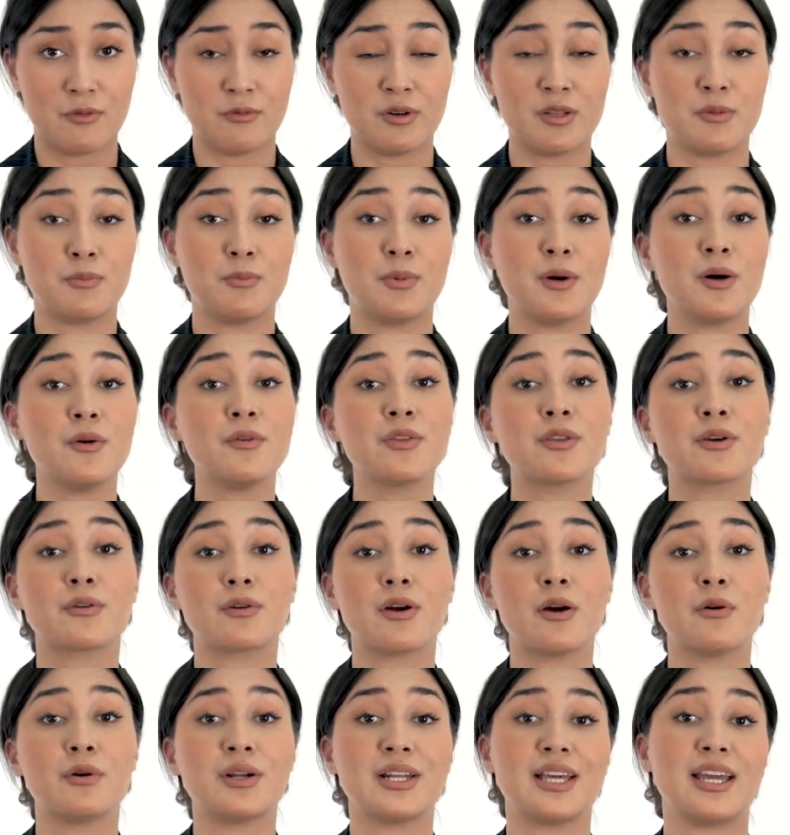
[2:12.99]
with both
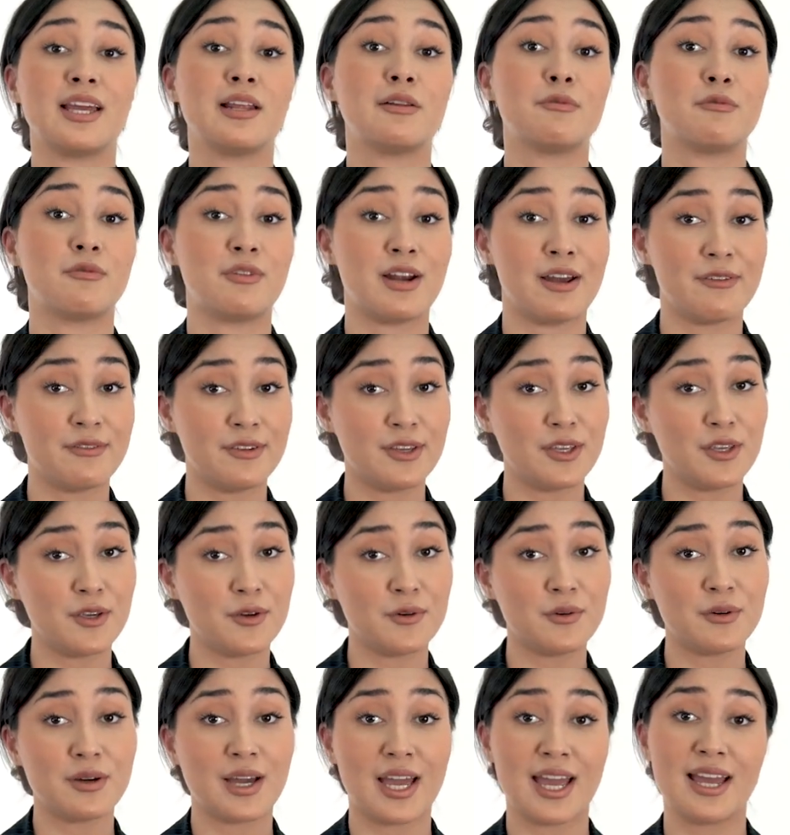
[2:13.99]
growing in
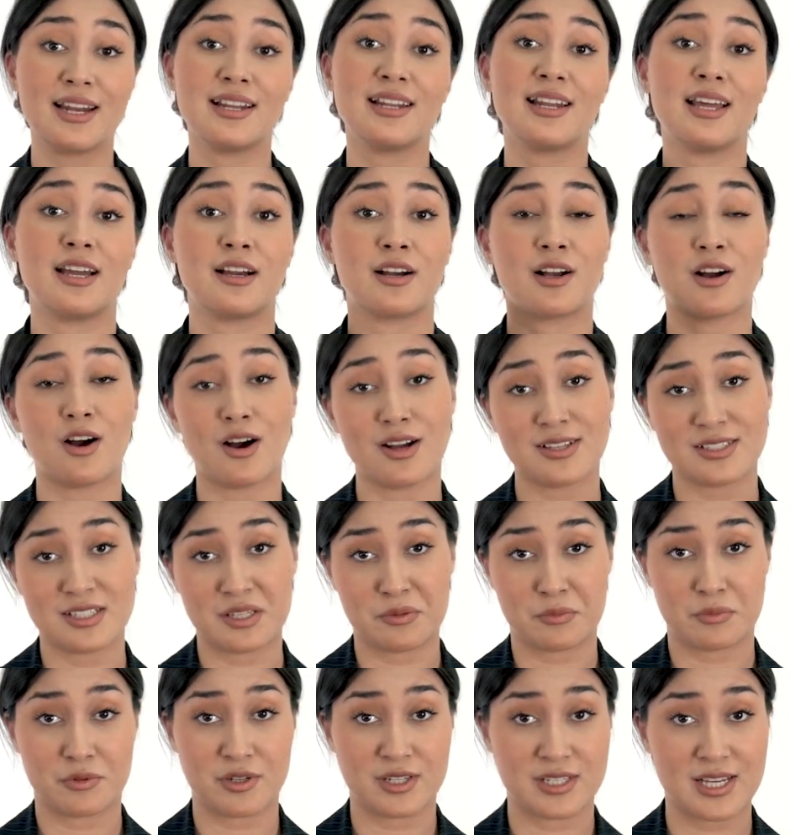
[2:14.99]
revenue and their
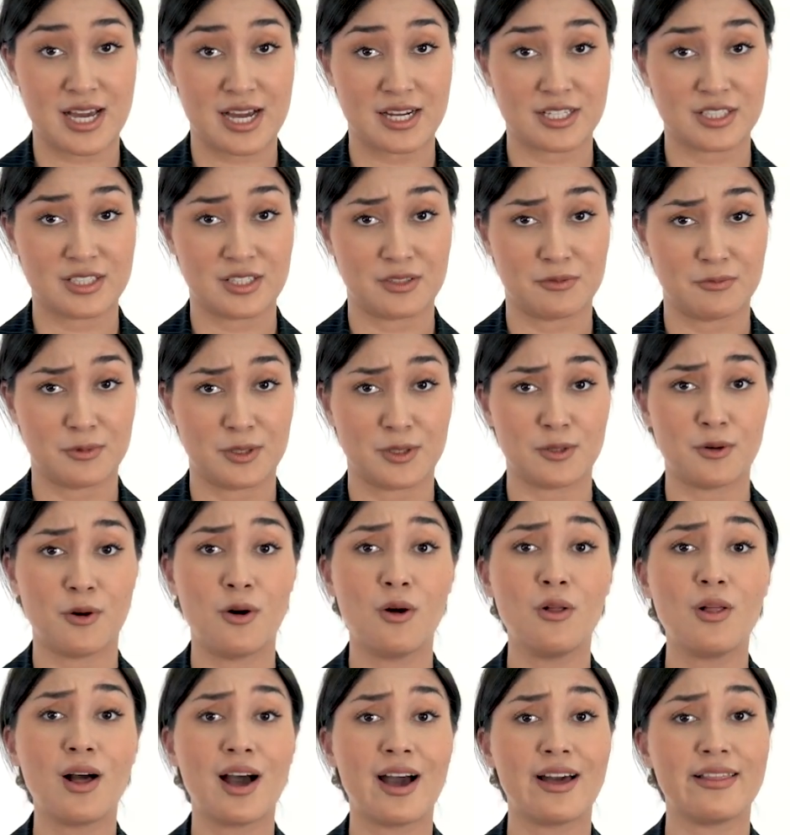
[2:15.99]
content production, with
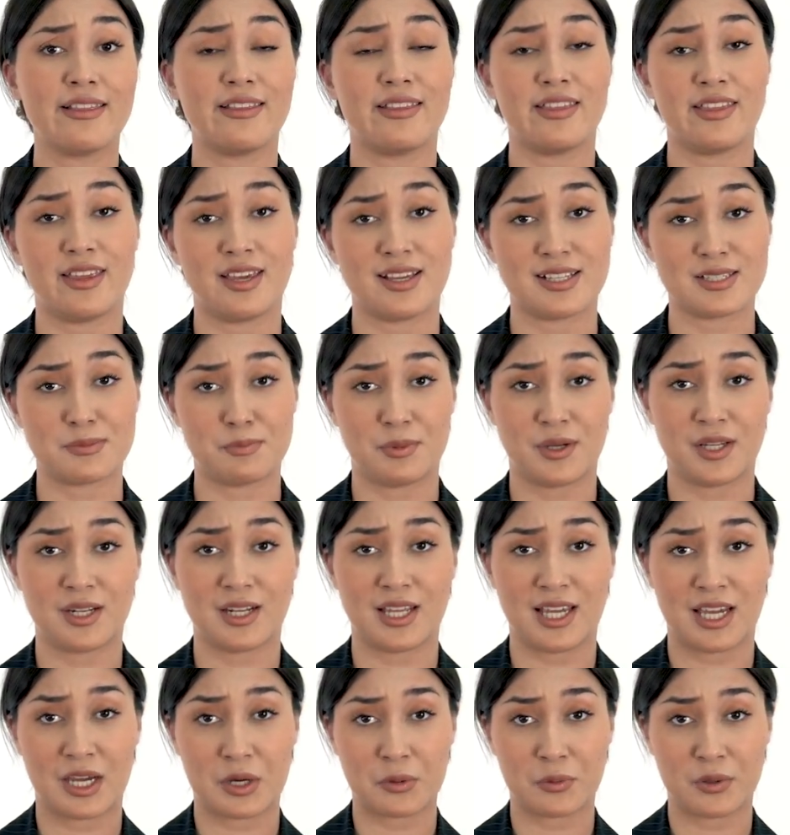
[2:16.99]
all other things
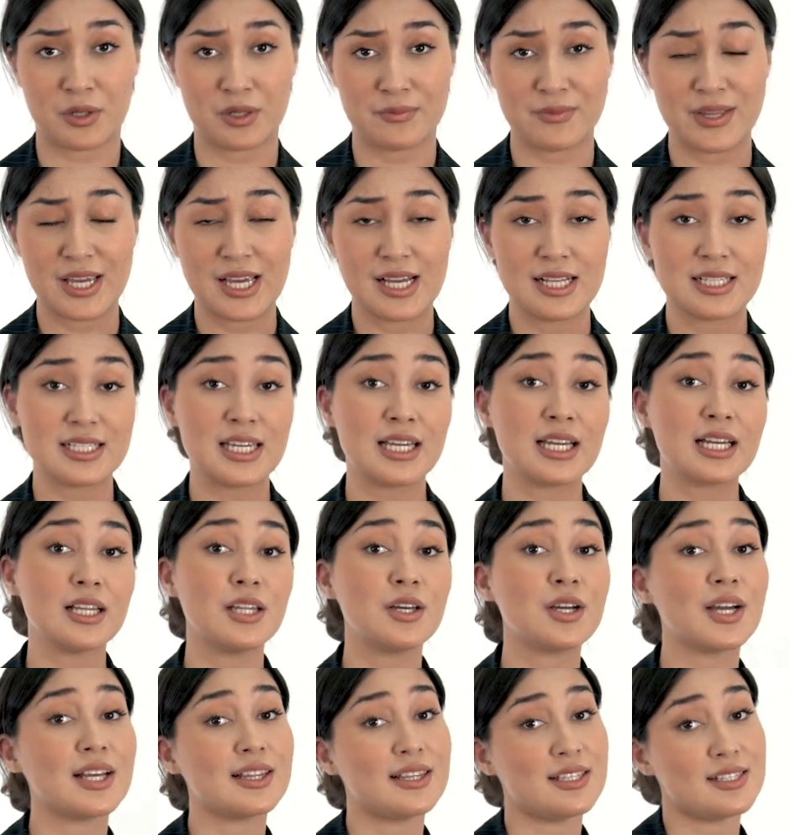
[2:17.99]
being equal. Take a
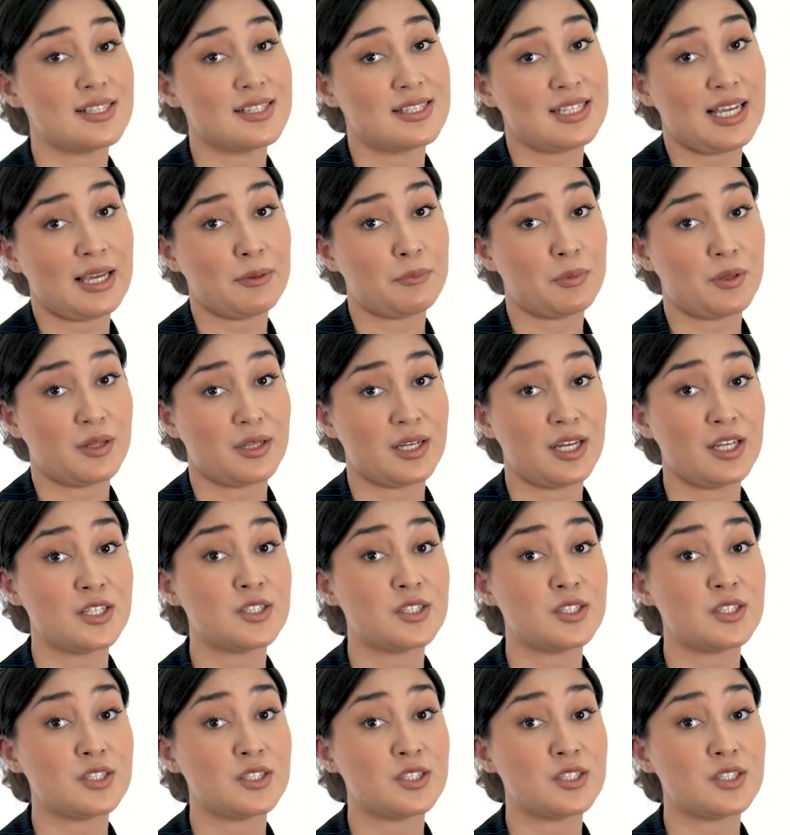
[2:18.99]
look at this table.